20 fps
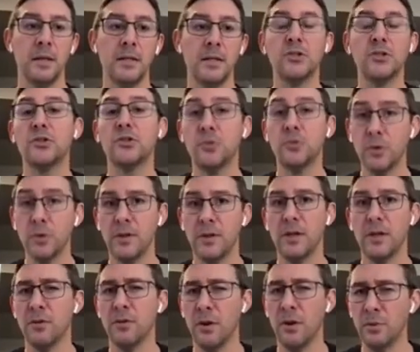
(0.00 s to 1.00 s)
ensure
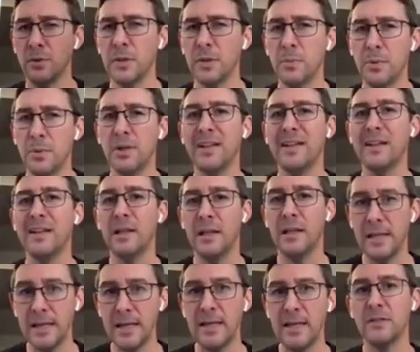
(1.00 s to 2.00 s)
that you're only putting
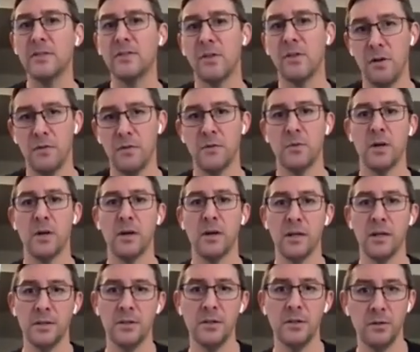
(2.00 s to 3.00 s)
clean software
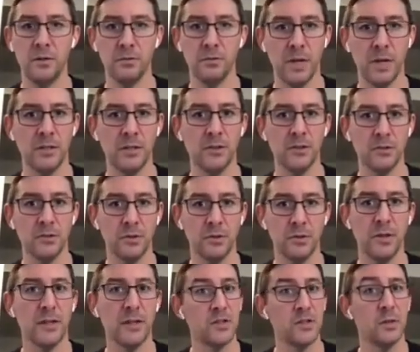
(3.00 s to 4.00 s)
into your registry.
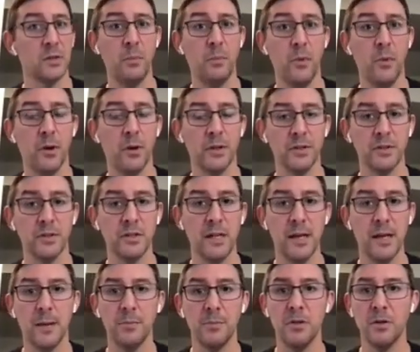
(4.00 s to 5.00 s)
That's an important
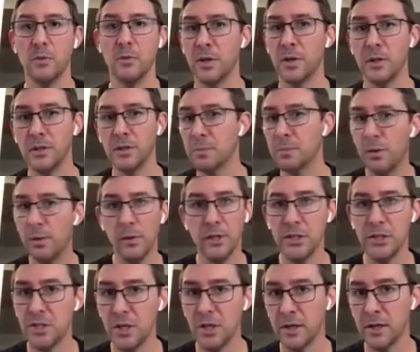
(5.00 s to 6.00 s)
step. You don't want to deploy
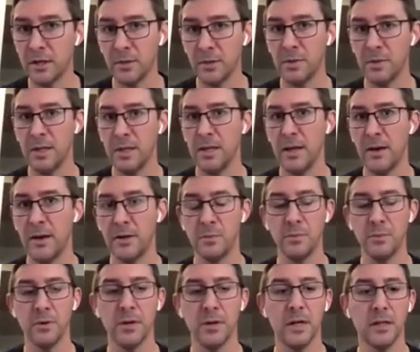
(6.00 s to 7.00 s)
junk to be out in
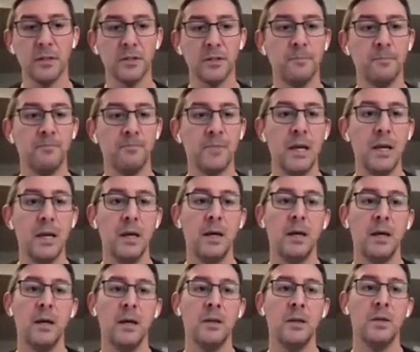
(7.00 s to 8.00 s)
production.
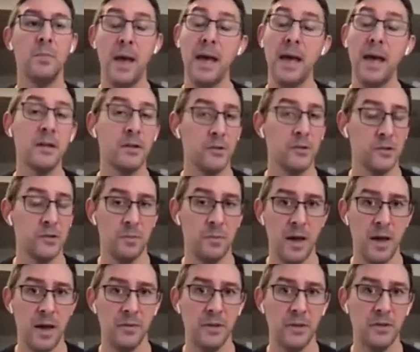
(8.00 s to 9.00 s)
The bad news
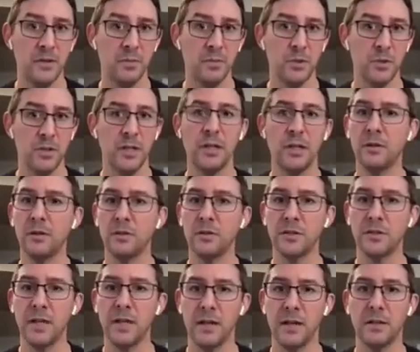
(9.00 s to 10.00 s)
about this particular
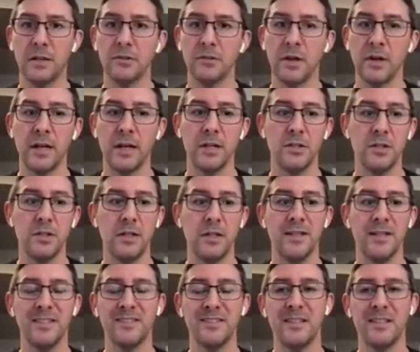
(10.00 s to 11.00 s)
scanning strategy
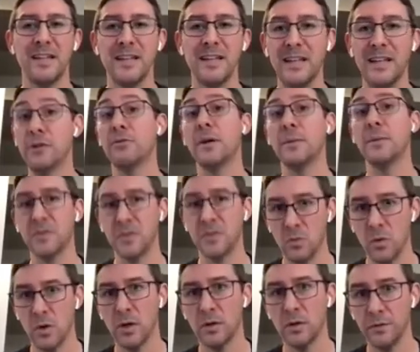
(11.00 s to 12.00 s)
is that it interrupts the
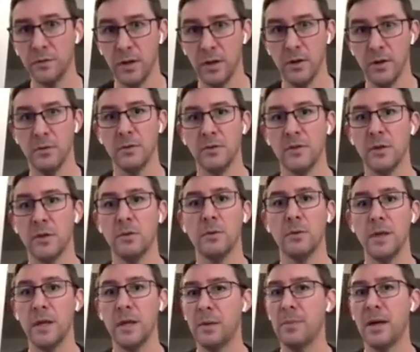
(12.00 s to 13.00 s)
workflow. So
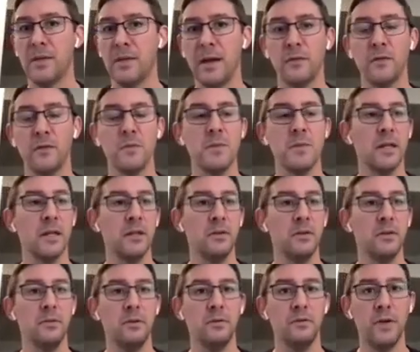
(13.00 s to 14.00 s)
think about that for a minute.
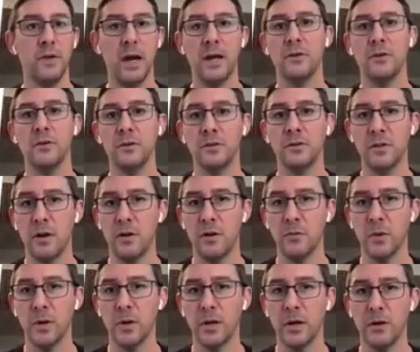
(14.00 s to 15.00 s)
You've got your
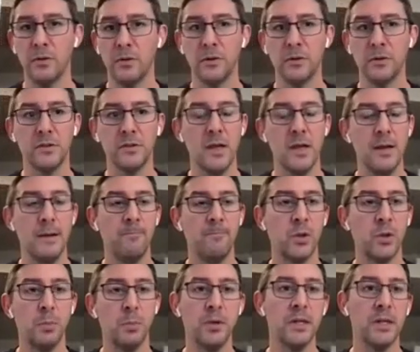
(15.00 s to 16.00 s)
software coders,
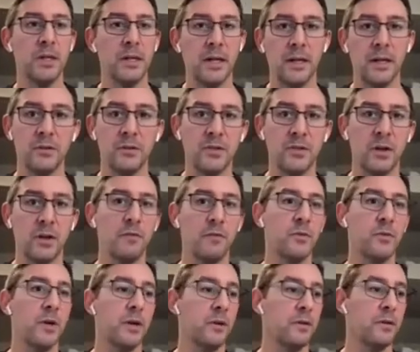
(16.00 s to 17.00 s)
they're putting together
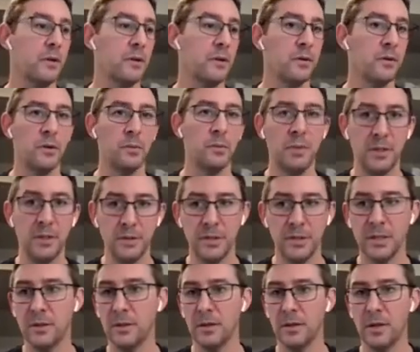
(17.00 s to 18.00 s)
software, they're
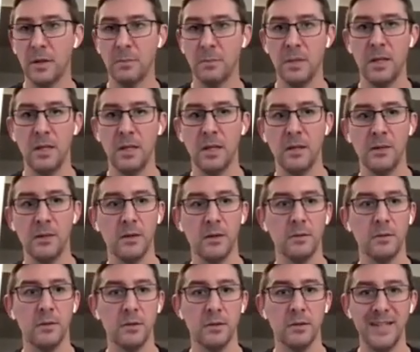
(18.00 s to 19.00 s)
building, they're committing,
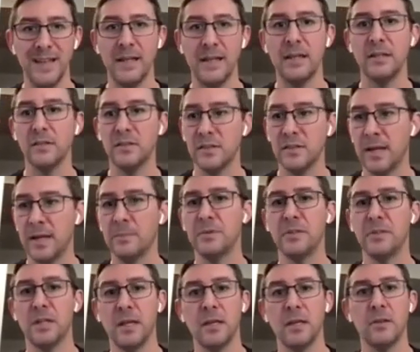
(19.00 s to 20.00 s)
they're taking steps
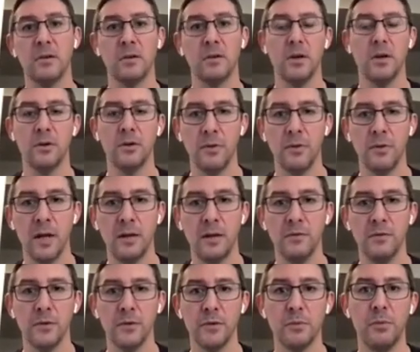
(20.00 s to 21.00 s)
to get their code ready
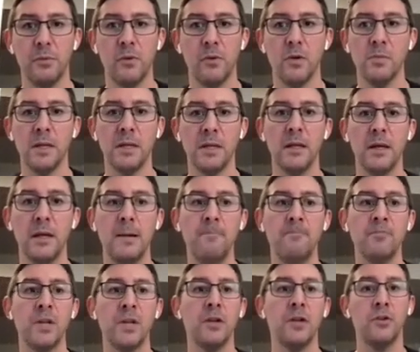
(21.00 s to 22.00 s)
for deployment.
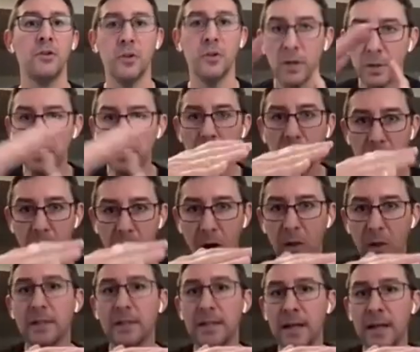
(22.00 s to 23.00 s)
You're going to
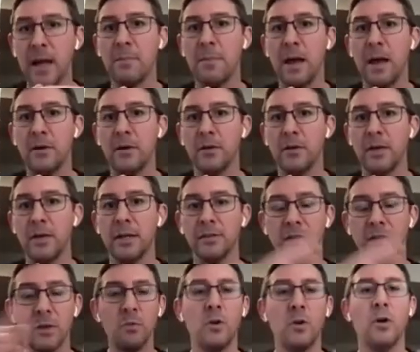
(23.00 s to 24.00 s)
call a timeout on that and
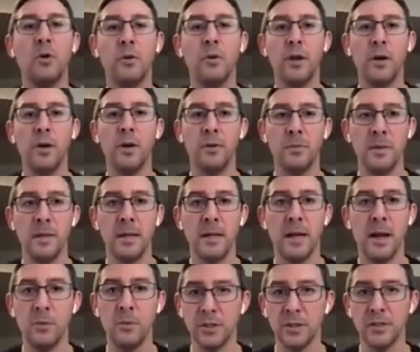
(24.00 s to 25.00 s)
say, well, hold on a
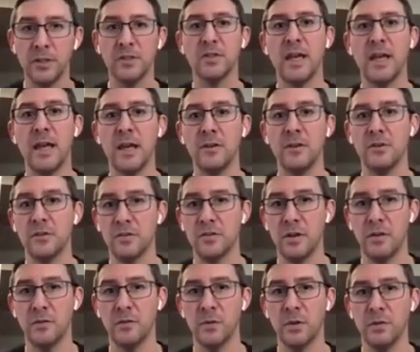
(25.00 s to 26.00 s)
minute. I want to scan your
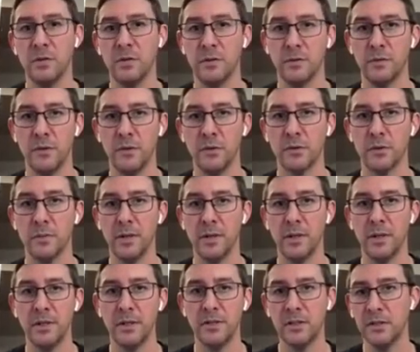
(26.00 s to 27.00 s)
software for
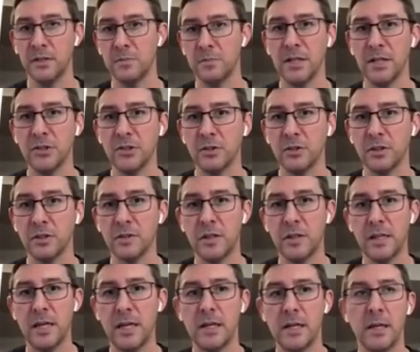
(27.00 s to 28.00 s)
vulnerabilities. Let's make sure it's
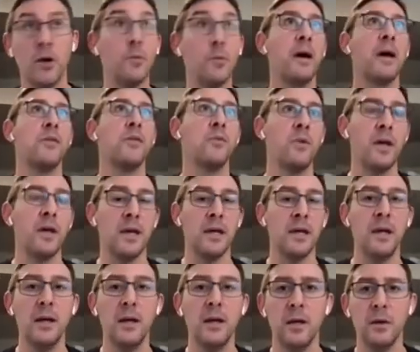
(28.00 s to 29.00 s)
clean. And oh, by the way,
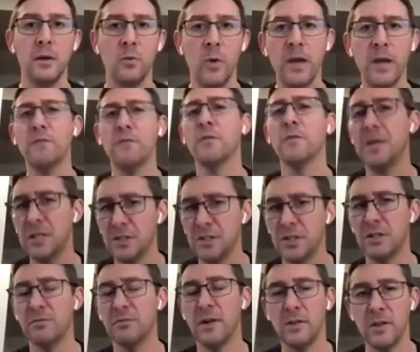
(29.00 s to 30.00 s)
wait for me to
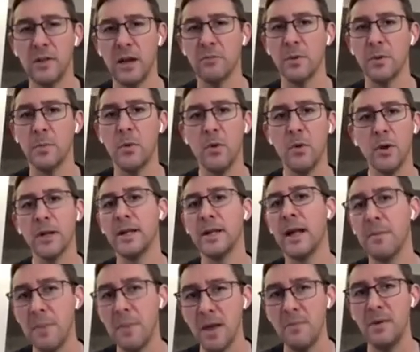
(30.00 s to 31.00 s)
generate that report and
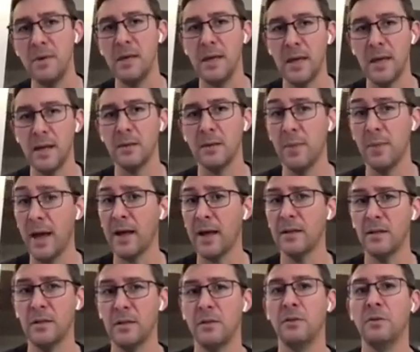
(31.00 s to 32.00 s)
I may be getting back
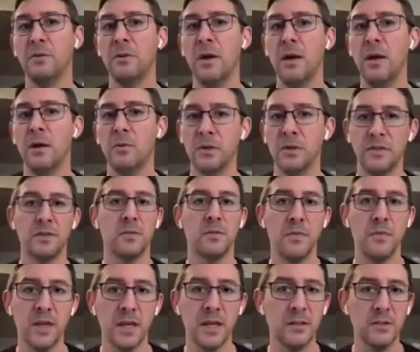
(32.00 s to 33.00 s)
to you with some
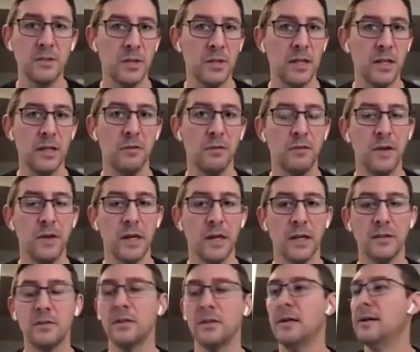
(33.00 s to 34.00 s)
things you need to
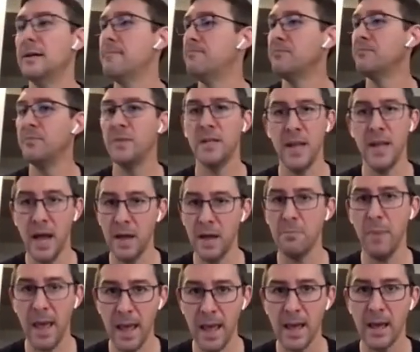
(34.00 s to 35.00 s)
fix. Not
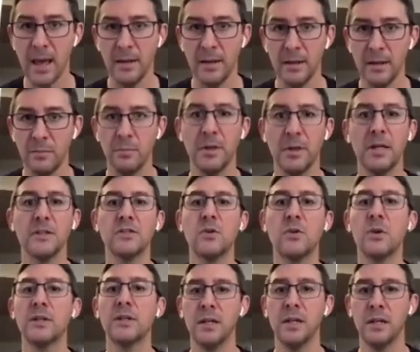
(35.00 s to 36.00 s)
bad, but it's
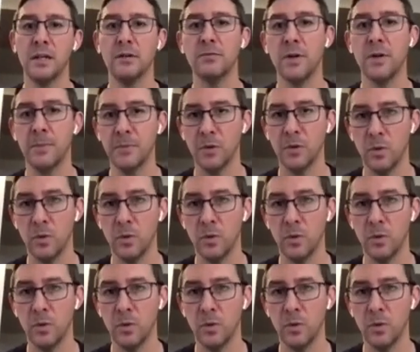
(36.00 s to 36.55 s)
going to interrupt the